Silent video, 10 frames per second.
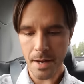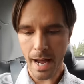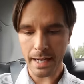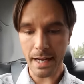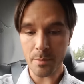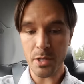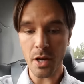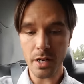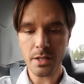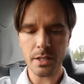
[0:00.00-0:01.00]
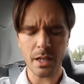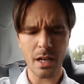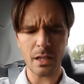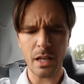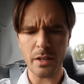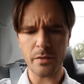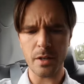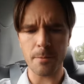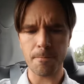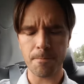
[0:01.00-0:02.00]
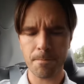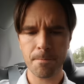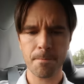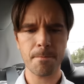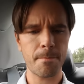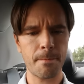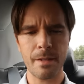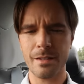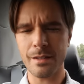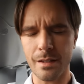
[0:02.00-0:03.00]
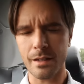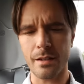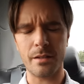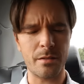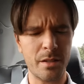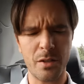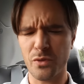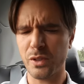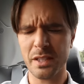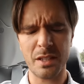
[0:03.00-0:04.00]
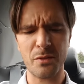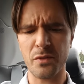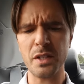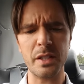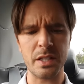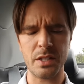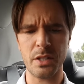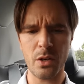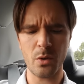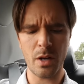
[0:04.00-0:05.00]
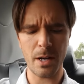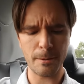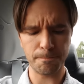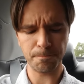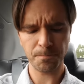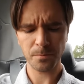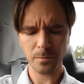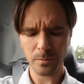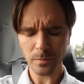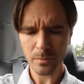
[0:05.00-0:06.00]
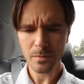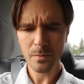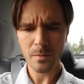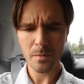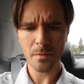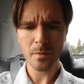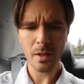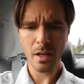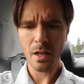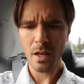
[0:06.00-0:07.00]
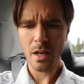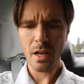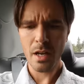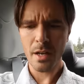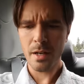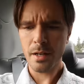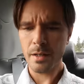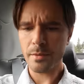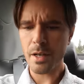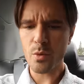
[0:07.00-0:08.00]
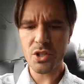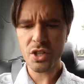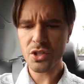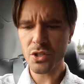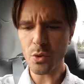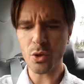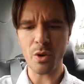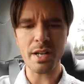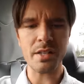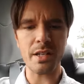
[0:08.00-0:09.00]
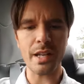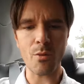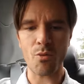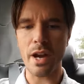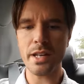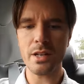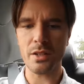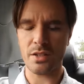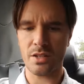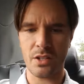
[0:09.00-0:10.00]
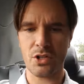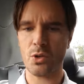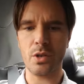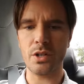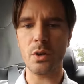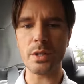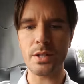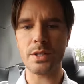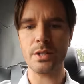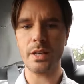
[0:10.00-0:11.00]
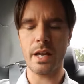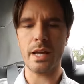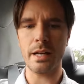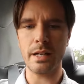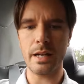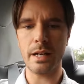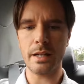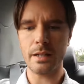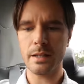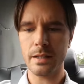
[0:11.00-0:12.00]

I gotta be honest, I got a lot of um, uh, conflicting feelings, you know. Um, it was just so crazy to get ready on such short notice, and uh,